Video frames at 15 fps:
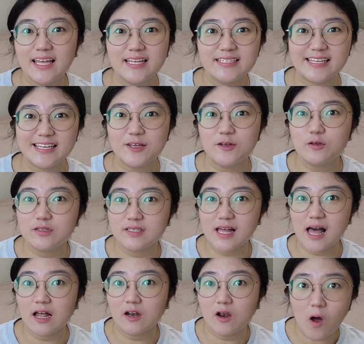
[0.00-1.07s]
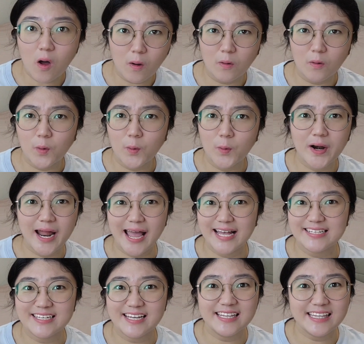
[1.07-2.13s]
is used alone or
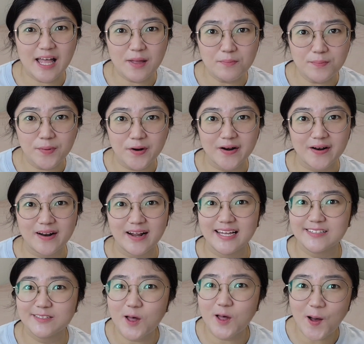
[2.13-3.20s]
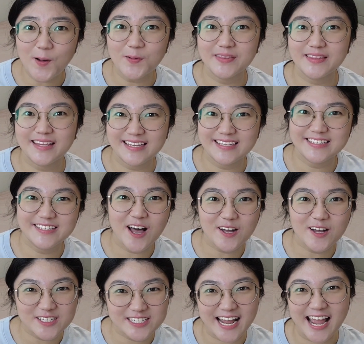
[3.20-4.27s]
as a number, its tone does
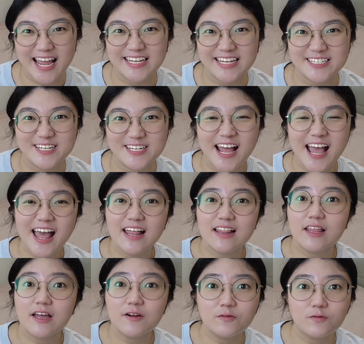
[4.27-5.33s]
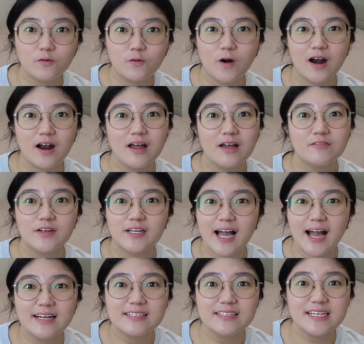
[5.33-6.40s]
not change. Therefore, when
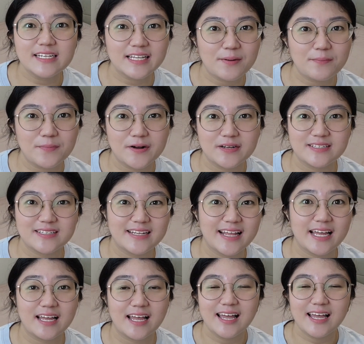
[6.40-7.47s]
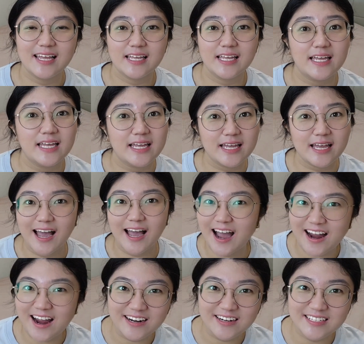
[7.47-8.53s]
counting numbers like 1, 2,
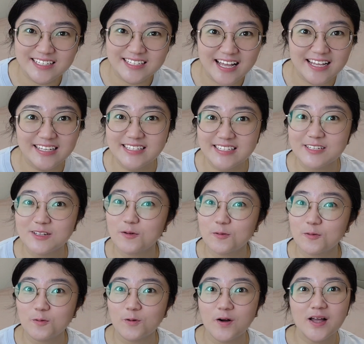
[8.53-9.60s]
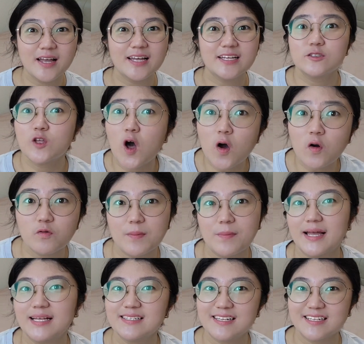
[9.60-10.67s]
3, 4, 5, its tone
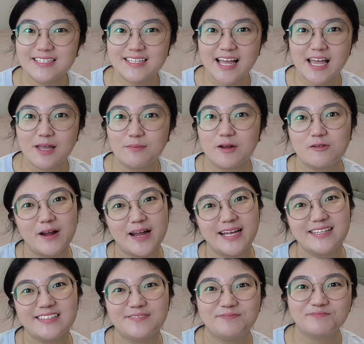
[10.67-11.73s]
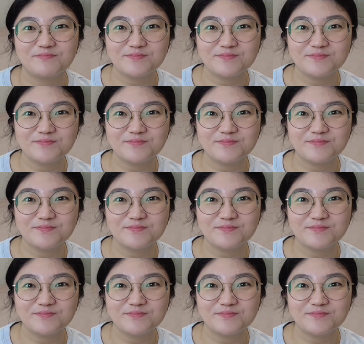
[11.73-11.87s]
remains the same, right?